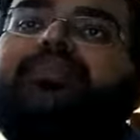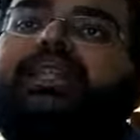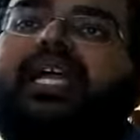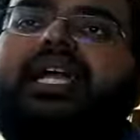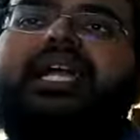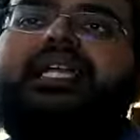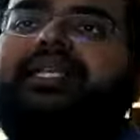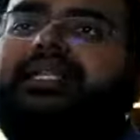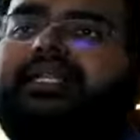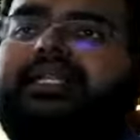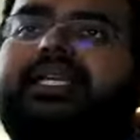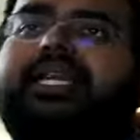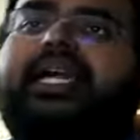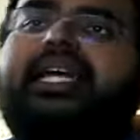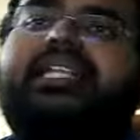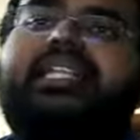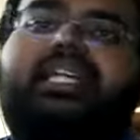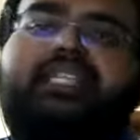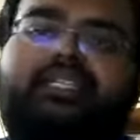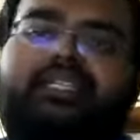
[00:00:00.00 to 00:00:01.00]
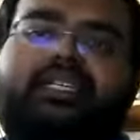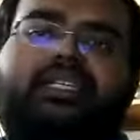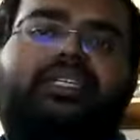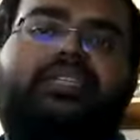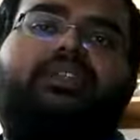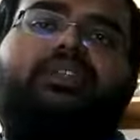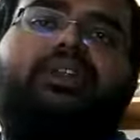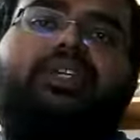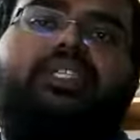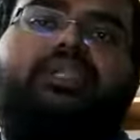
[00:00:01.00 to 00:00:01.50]
And that generally
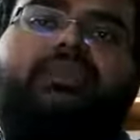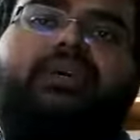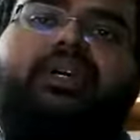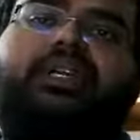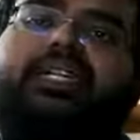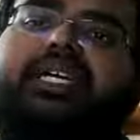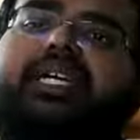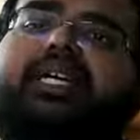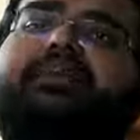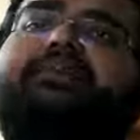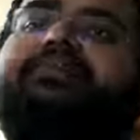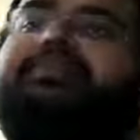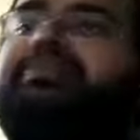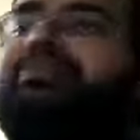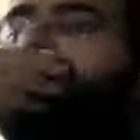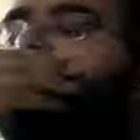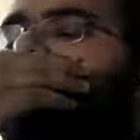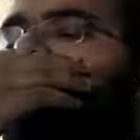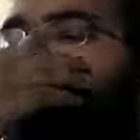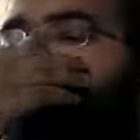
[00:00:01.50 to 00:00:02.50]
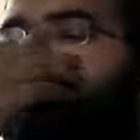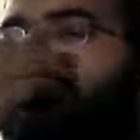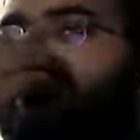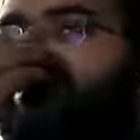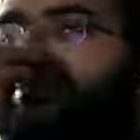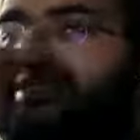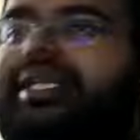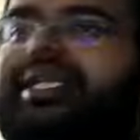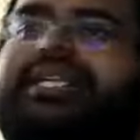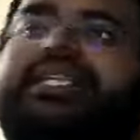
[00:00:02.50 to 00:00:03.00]
talks about
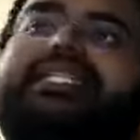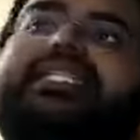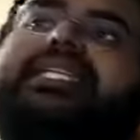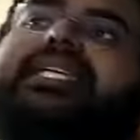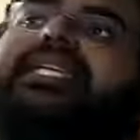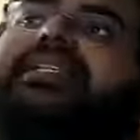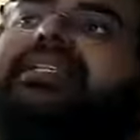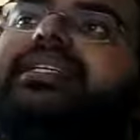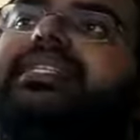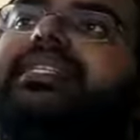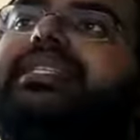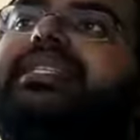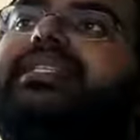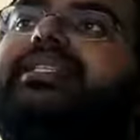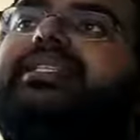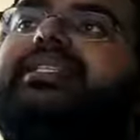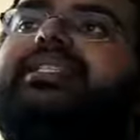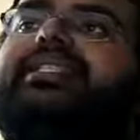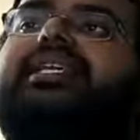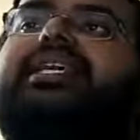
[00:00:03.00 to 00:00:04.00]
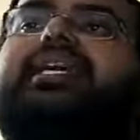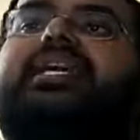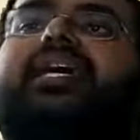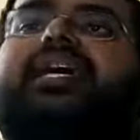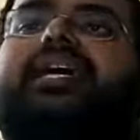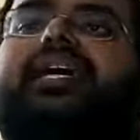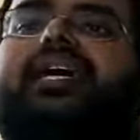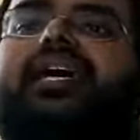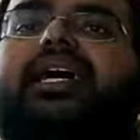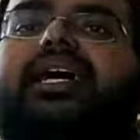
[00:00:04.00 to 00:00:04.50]
CNT synthesis.
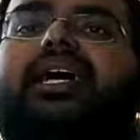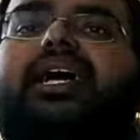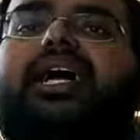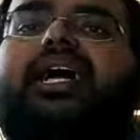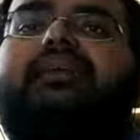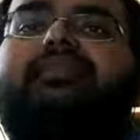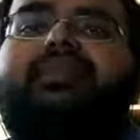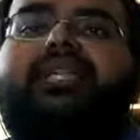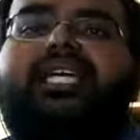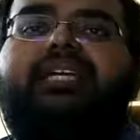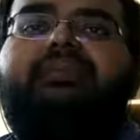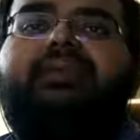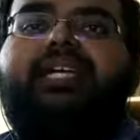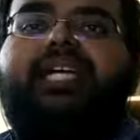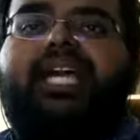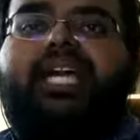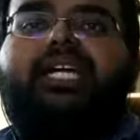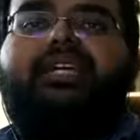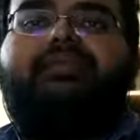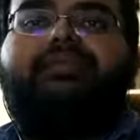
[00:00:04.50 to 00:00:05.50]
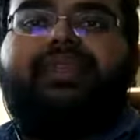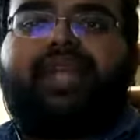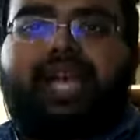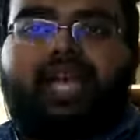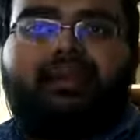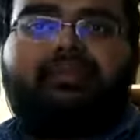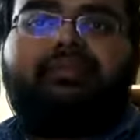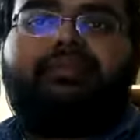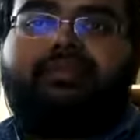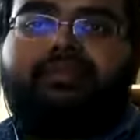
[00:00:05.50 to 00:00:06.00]
I believe my lack of
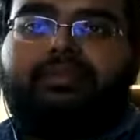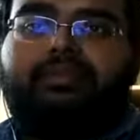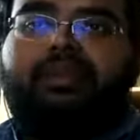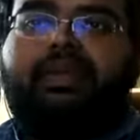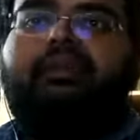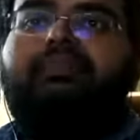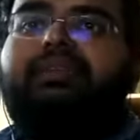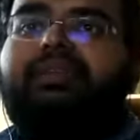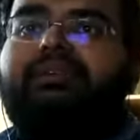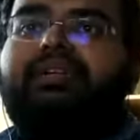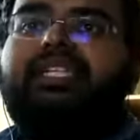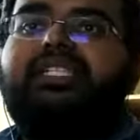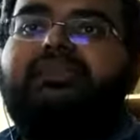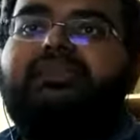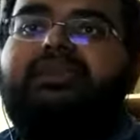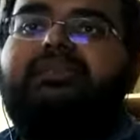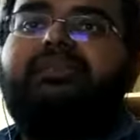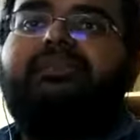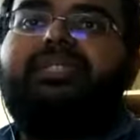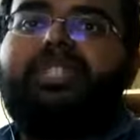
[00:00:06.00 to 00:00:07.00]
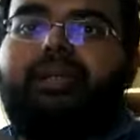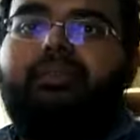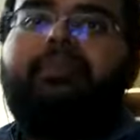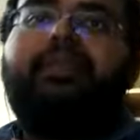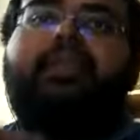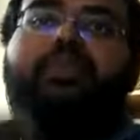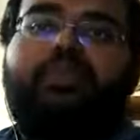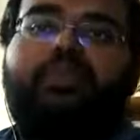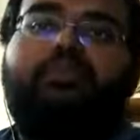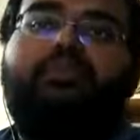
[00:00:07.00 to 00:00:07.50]
time prevents me from
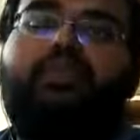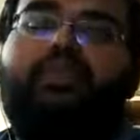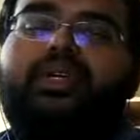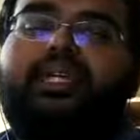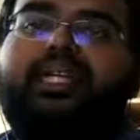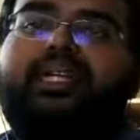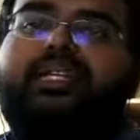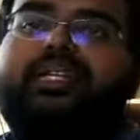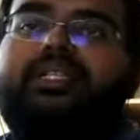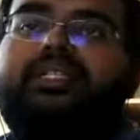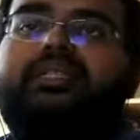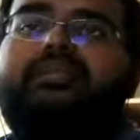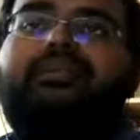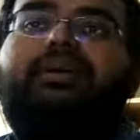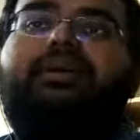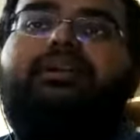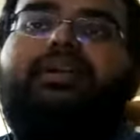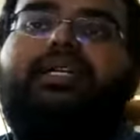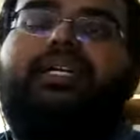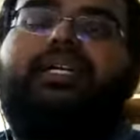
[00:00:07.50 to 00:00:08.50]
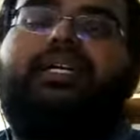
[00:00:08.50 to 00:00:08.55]
jumping into more details about